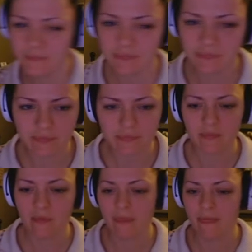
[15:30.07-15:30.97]

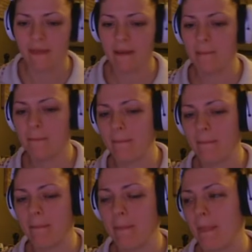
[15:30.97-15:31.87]

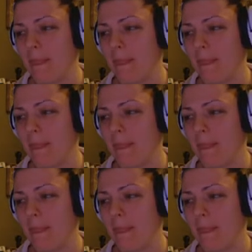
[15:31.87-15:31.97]
Nobody speaks.